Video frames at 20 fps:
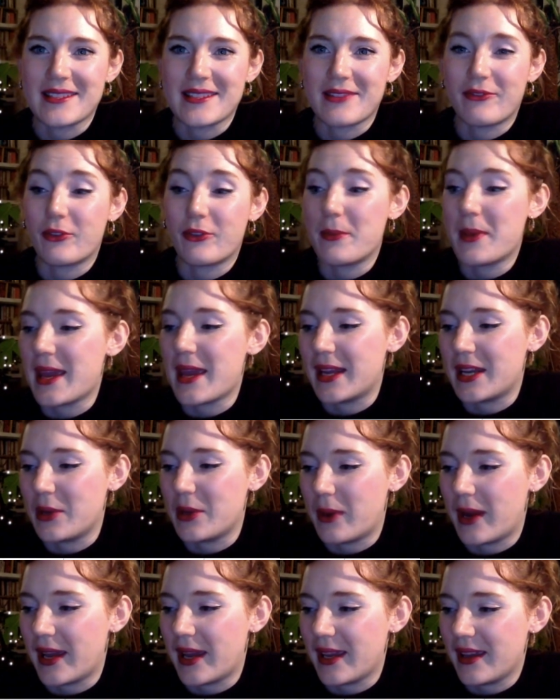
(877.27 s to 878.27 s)
And for me
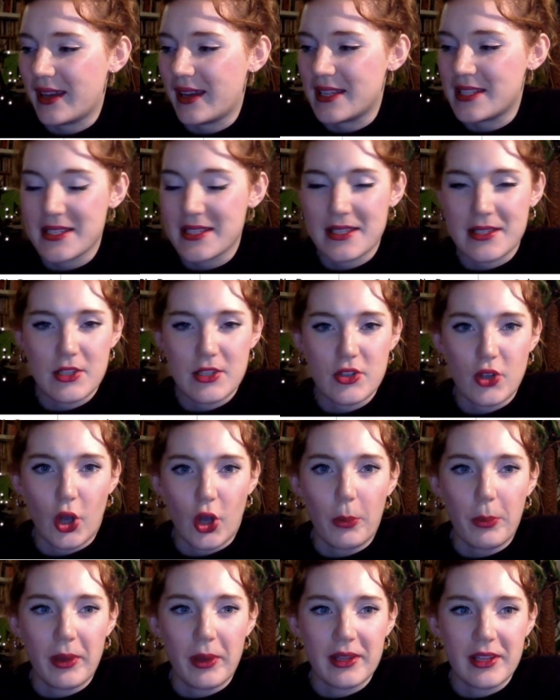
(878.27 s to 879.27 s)
anyway, it doesn't
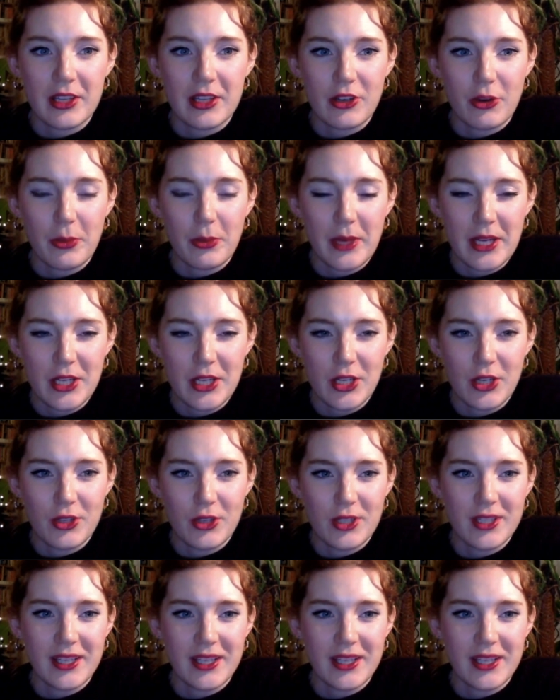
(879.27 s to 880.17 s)
stop at the European Union.